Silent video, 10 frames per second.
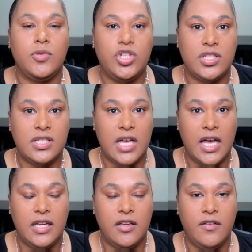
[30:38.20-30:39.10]
just to
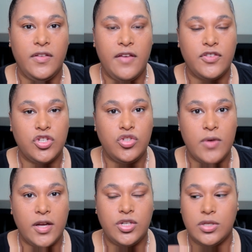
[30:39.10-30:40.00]
kind of give us a
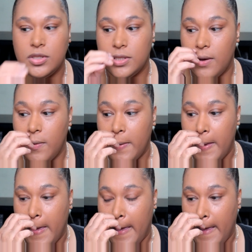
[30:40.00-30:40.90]
direction. So,
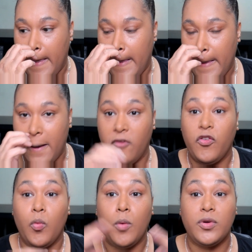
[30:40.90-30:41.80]
you know,
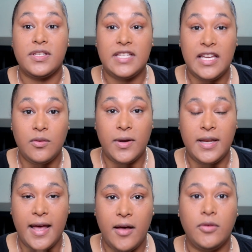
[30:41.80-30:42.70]
from what we're seeing right
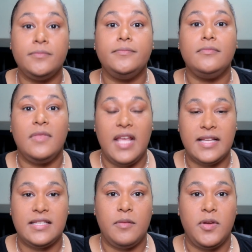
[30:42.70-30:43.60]
now,
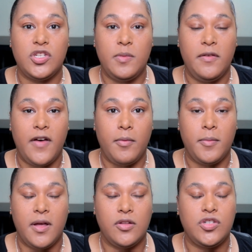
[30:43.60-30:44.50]
yes, it appears to be
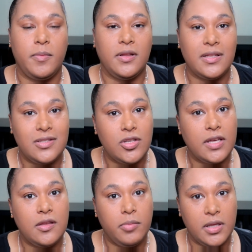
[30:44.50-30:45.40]
fibromyalgia, but let's look
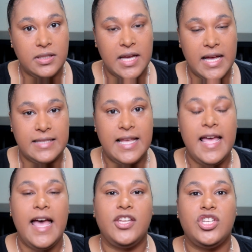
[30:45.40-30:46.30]
at the blood test
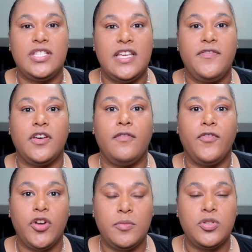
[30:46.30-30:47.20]
and just see if it
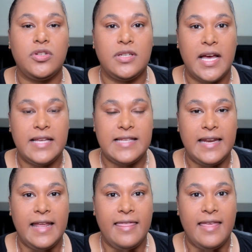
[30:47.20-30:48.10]
confirms or denies
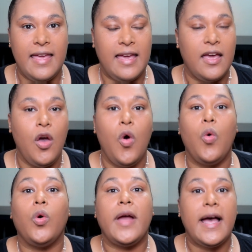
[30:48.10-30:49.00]
anything
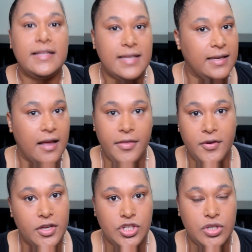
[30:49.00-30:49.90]
or adds any other
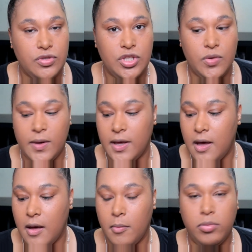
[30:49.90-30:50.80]
issue to it,
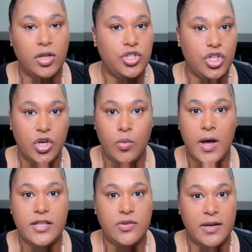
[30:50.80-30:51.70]
blood
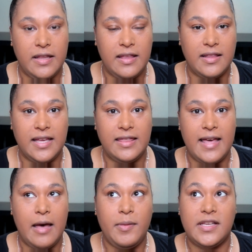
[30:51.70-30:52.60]
sugar-wise or anything like
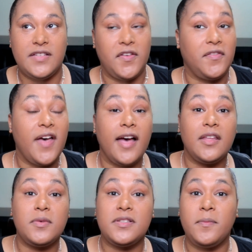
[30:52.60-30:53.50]
that. Because if, in fact,
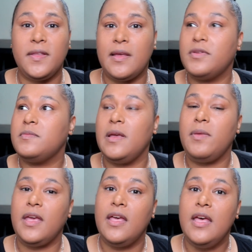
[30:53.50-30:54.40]
it was something that was
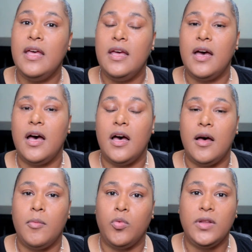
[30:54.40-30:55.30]
maybe
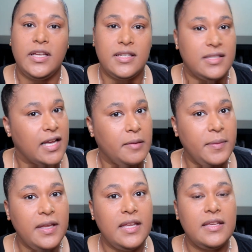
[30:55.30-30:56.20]
related to
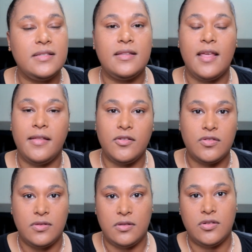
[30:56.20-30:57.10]
diabetes, then
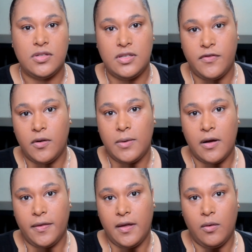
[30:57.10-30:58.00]
there's a different
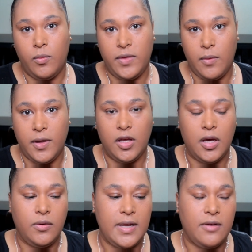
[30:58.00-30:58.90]
route that we could
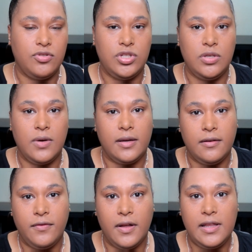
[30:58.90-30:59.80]
go down to kind
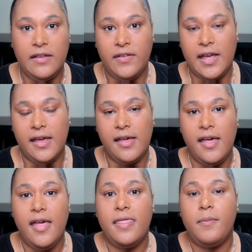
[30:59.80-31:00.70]
of alleviate
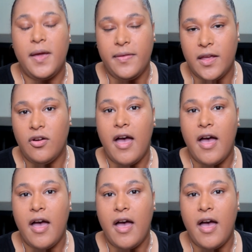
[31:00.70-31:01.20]
the pain that you're